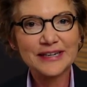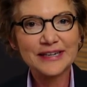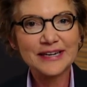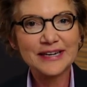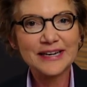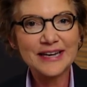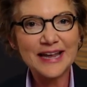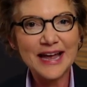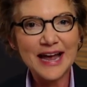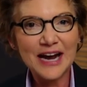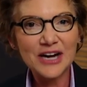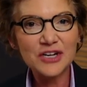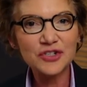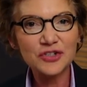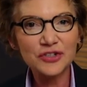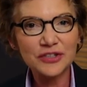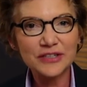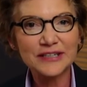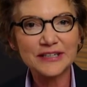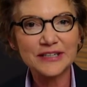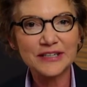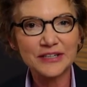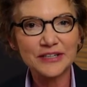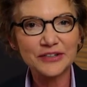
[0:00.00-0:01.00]
It
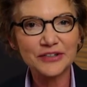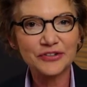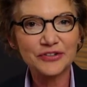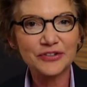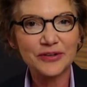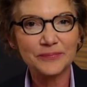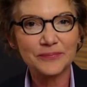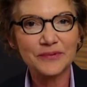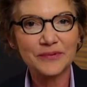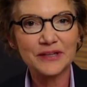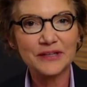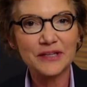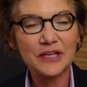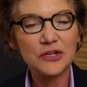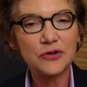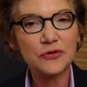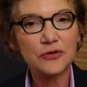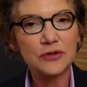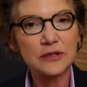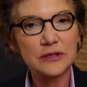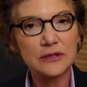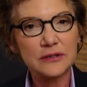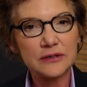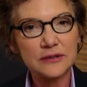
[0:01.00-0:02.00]
actually is something that you
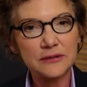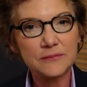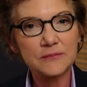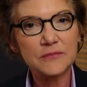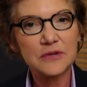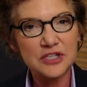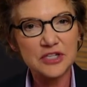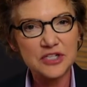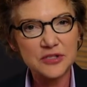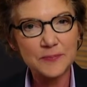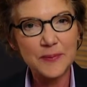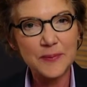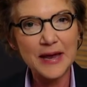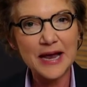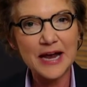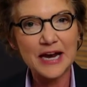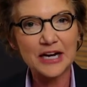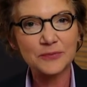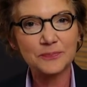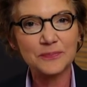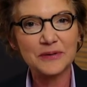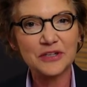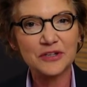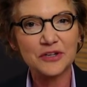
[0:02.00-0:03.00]
can
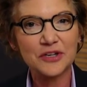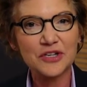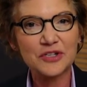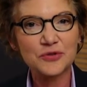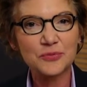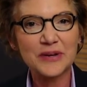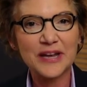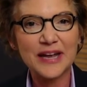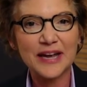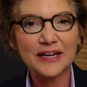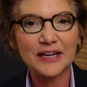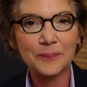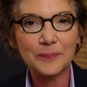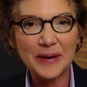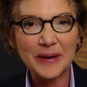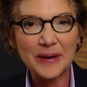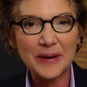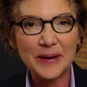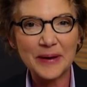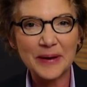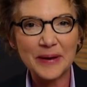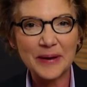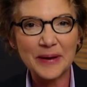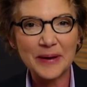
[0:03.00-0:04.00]
expect because we had a
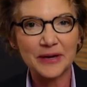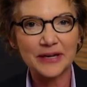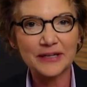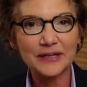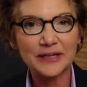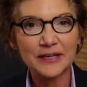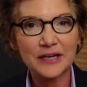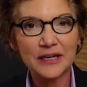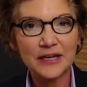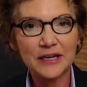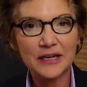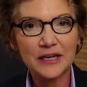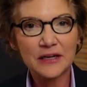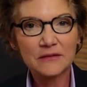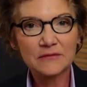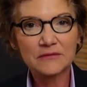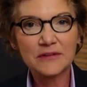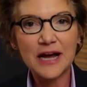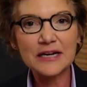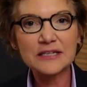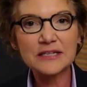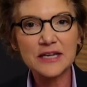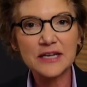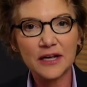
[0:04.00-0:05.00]
pandemic,
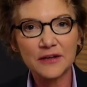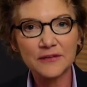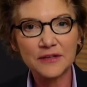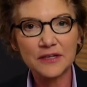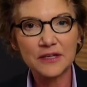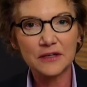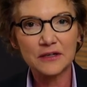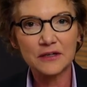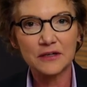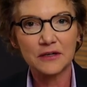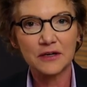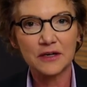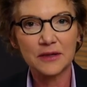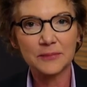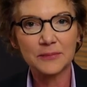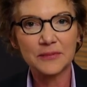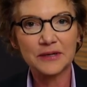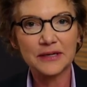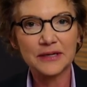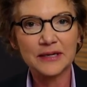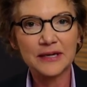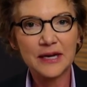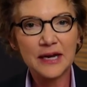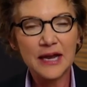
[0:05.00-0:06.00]
locked down the
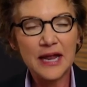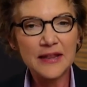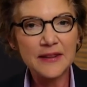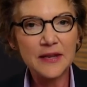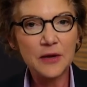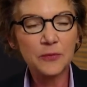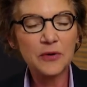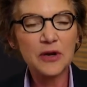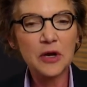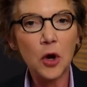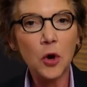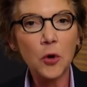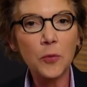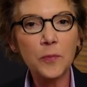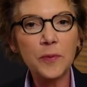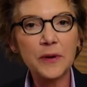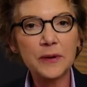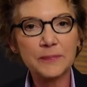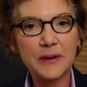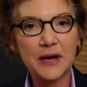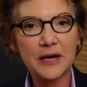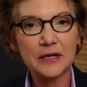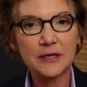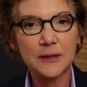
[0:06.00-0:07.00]
economy, and then we
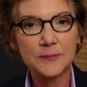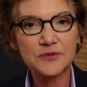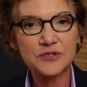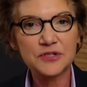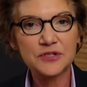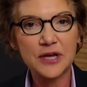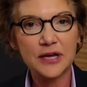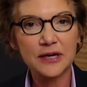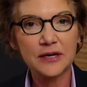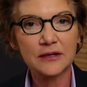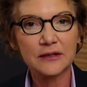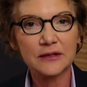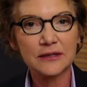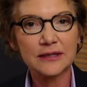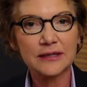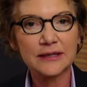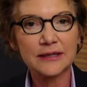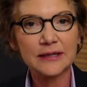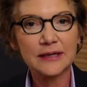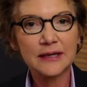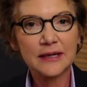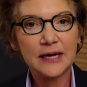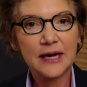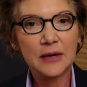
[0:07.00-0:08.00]
opened back up
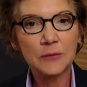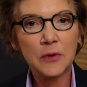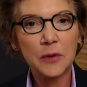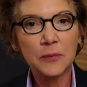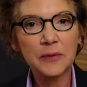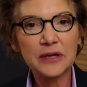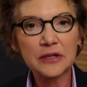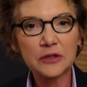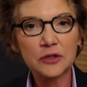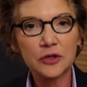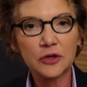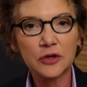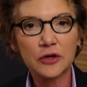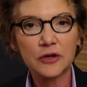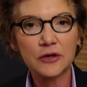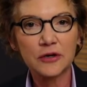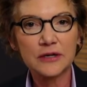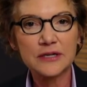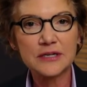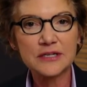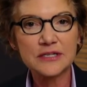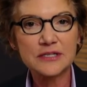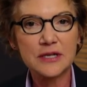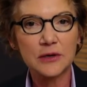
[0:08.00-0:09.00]
suddenly. And what we learn
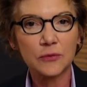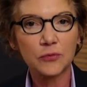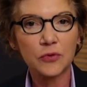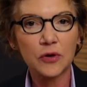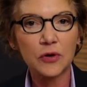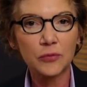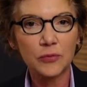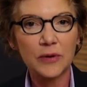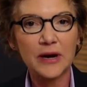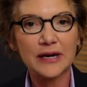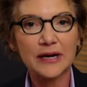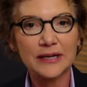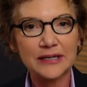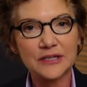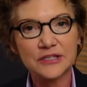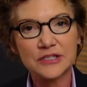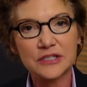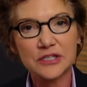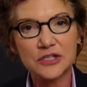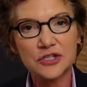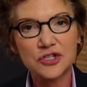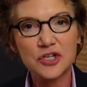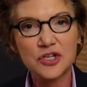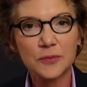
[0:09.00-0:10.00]
is that we're ready as
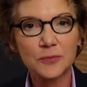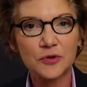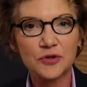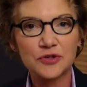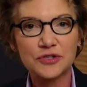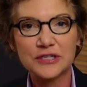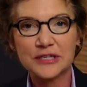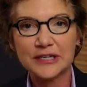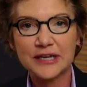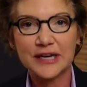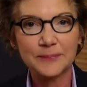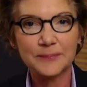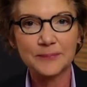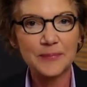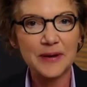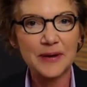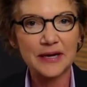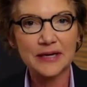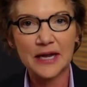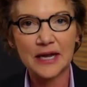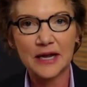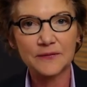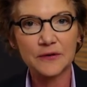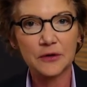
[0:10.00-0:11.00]
consumers to get back
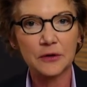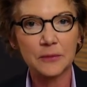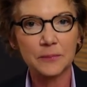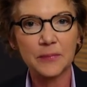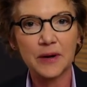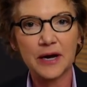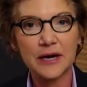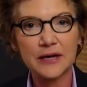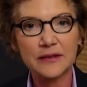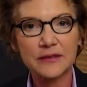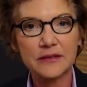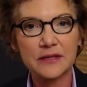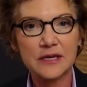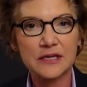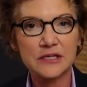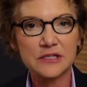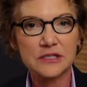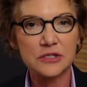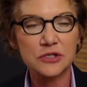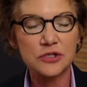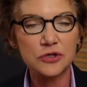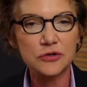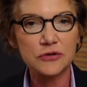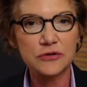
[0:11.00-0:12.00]
out there and buy things
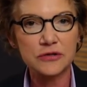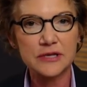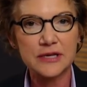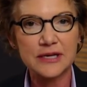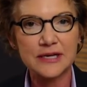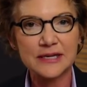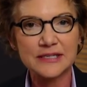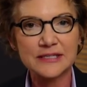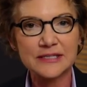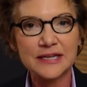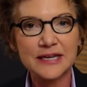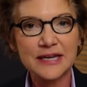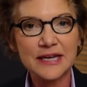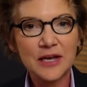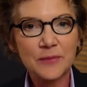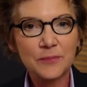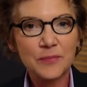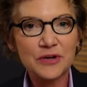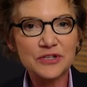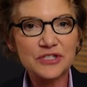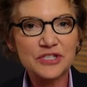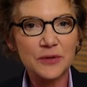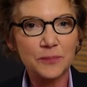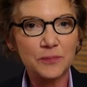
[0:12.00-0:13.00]
and do things.
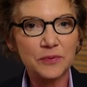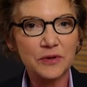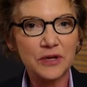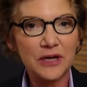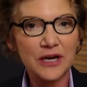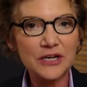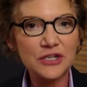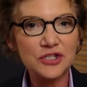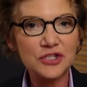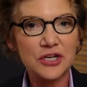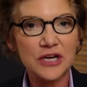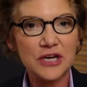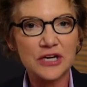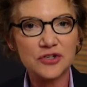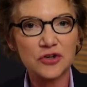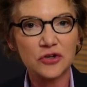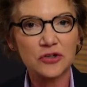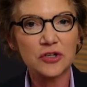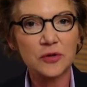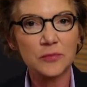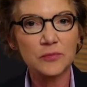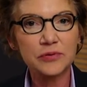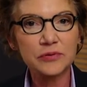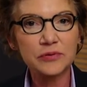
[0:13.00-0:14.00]
But supply chains are
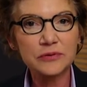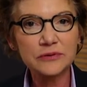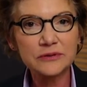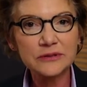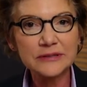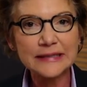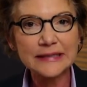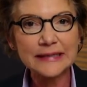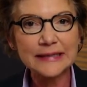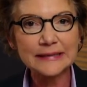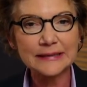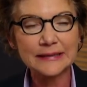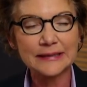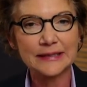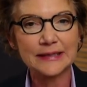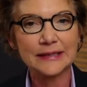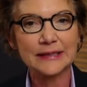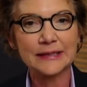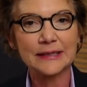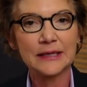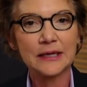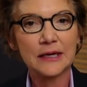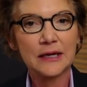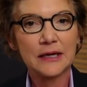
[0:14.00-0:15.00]

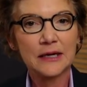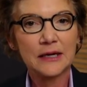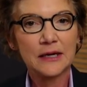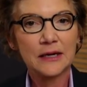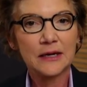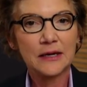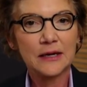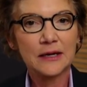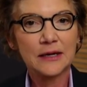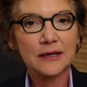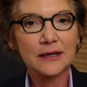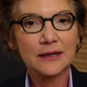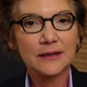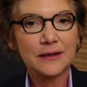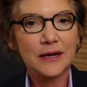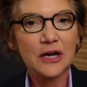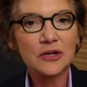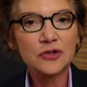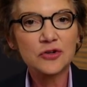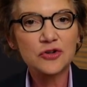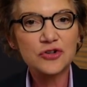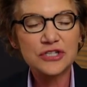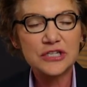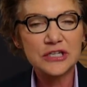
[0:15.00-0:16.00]
completely
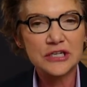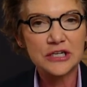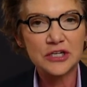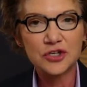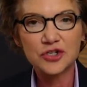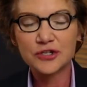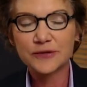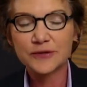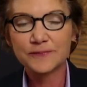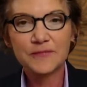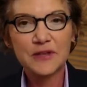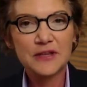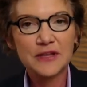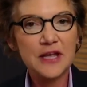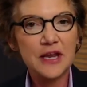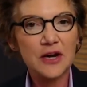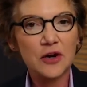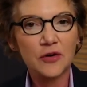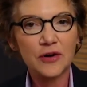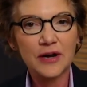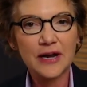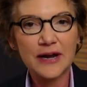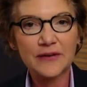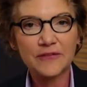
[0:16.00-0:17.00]
under siege. They
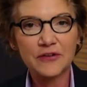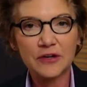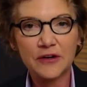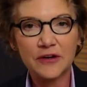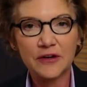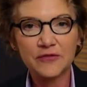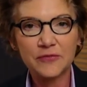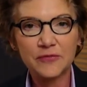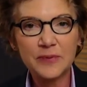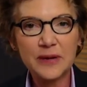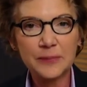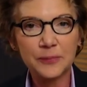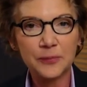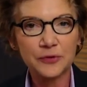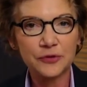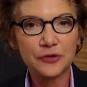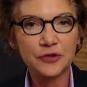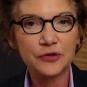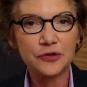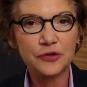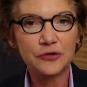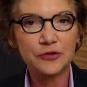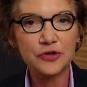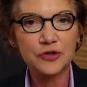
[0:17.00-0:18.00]
don't have enough people to
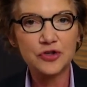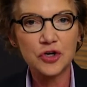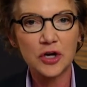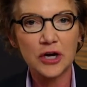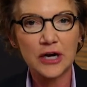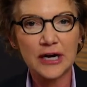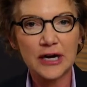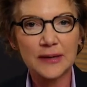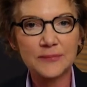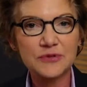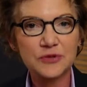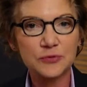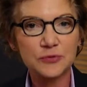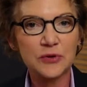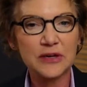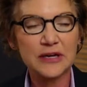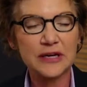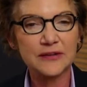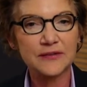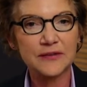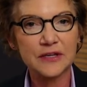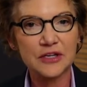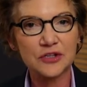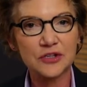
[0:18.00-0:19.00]
do the jobs. We
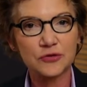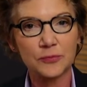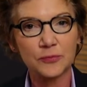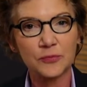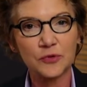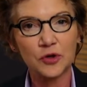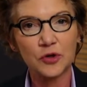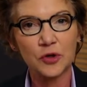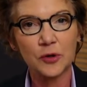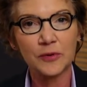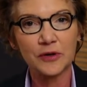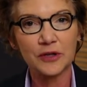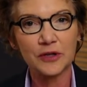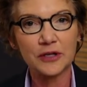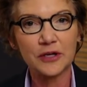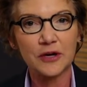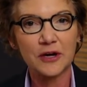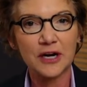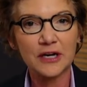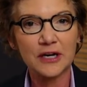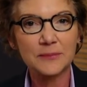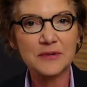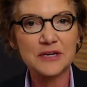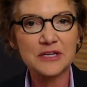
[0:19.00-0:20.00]
get things from global
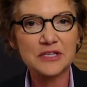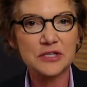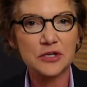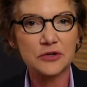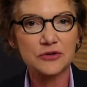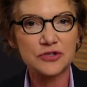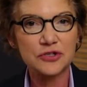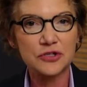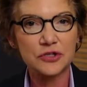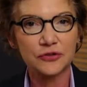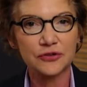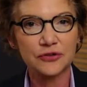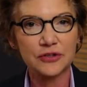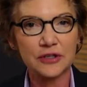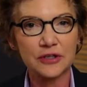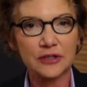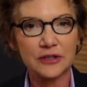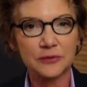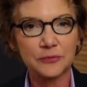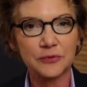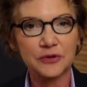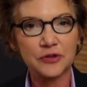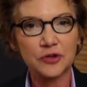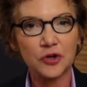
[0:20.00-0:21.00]
economies. They're still
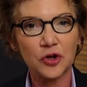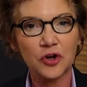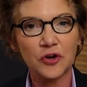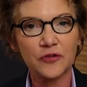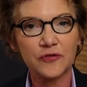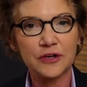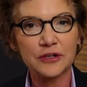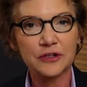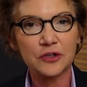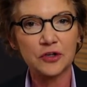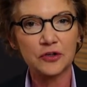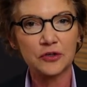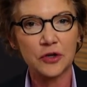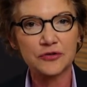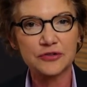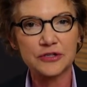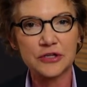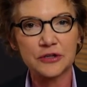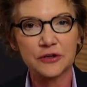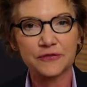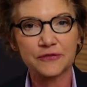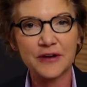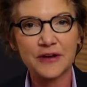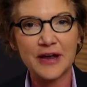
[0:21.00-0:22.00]
dealing with COVID, closing
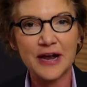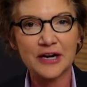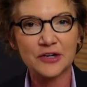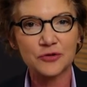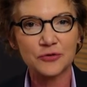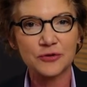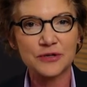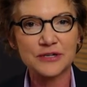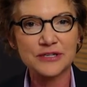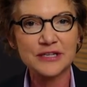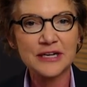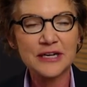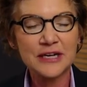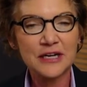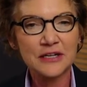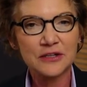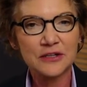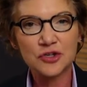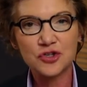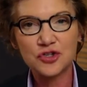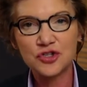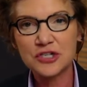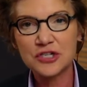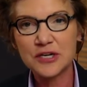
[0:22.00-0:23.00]
their factories. The
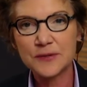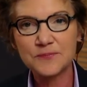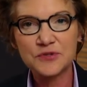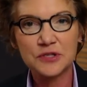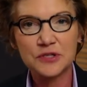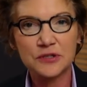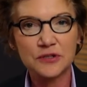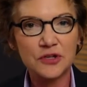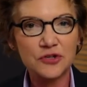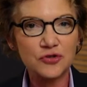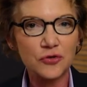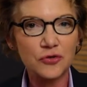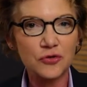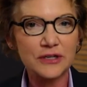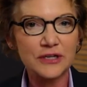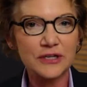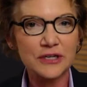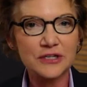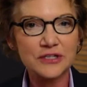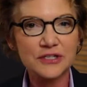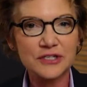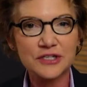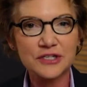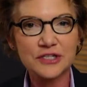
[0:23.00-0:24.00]
ships and the
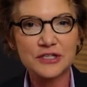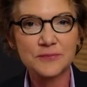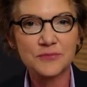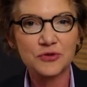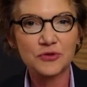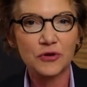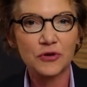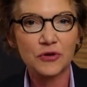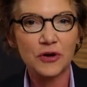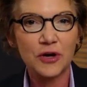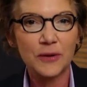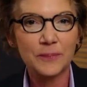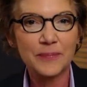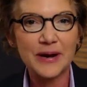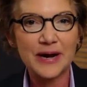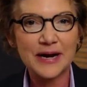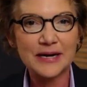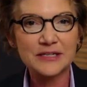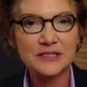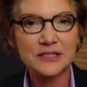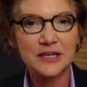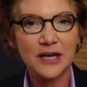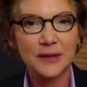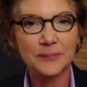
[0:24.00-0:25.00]
trucking systems are all
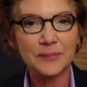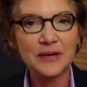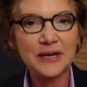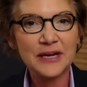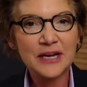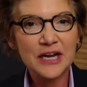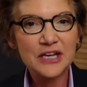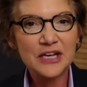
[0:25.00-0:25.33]
backed up.